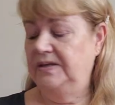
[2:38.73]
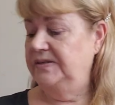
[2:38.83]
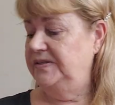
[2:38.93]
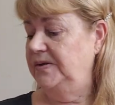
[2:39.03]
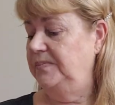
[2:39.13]

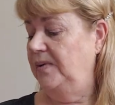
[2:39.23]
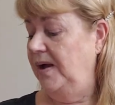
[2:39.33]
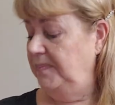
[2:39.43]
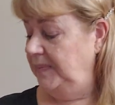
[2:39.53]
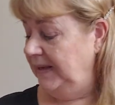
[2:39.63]
So
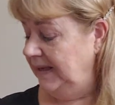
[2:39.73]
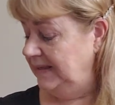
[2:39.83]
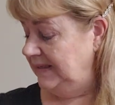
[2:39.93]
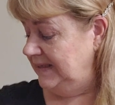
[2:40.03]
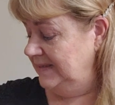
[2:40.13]
my
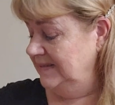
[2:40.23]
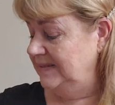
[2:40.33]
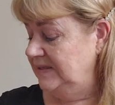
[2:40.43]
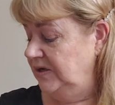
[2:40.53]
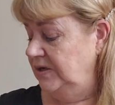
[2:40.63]
plan
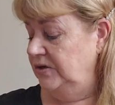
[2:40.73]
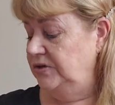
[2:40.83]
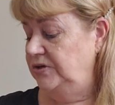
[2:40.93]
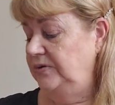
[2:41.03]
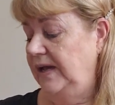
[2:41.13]
is
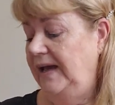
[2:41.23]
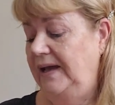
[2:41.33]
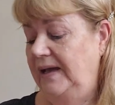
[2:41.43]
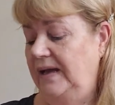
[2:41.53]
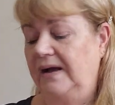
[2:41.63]
to
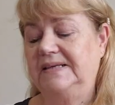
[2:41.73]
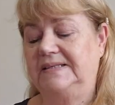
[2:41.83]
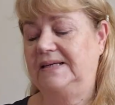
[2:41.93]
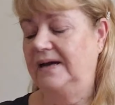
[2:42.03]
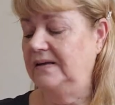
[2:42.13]
add, I
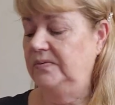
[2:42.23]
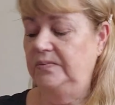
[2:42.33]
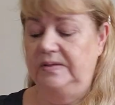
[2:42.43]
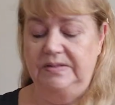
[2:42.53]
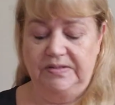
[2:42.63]
started
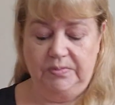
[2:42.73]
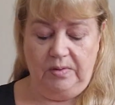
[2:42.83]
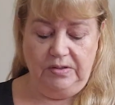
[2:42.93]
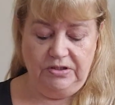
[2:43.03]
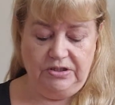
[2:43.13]
with the
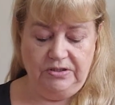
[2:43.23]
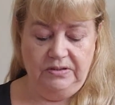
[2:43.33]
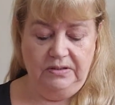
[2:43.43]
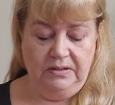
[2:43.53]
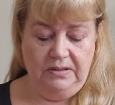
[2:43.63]
swatch.
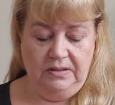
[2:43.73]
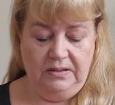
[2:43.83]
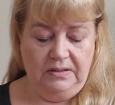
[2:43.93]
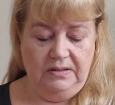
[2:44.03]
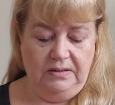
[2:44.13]

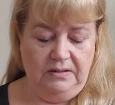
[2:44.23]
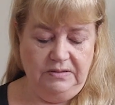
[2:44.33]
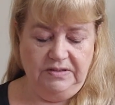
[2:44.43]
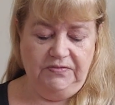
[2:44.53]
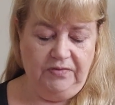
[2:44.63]
I'll
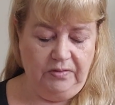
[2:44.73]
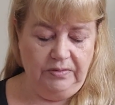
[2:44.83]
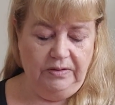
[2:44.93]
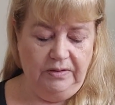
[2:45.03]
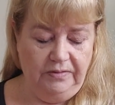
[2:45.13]
just
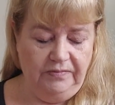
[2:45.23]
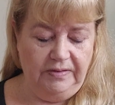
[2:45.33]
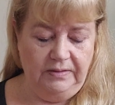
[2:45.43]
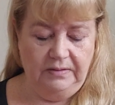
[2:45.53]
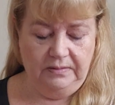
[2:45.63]
fold it over
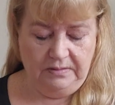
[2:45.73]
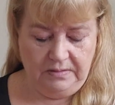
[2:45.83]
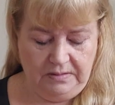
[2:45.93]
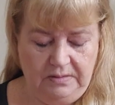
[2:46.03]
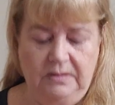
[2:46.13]

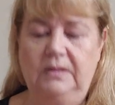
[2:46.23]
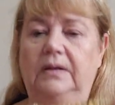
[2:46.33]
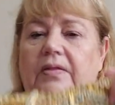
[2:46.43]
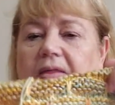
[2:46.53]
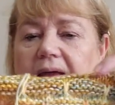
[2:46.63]

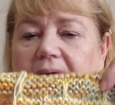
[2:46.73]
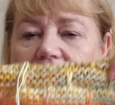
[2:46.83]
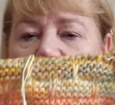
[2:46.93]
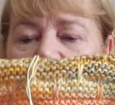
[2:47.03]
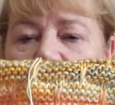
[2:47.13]

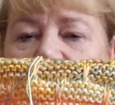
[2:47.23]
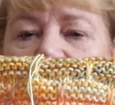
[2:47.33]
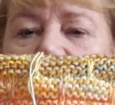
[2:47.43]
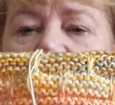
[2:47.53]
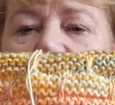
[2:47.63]
there.
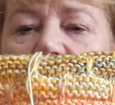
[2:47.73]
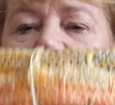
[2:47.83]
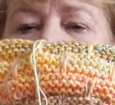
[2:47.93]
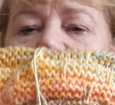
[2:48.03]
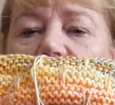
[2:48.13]
There
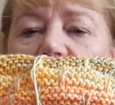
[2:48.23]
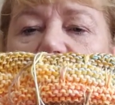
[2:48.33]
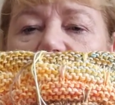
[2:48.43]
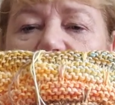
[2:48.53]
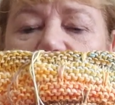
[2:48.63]
are
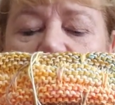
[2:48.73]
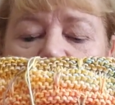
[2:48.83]
old,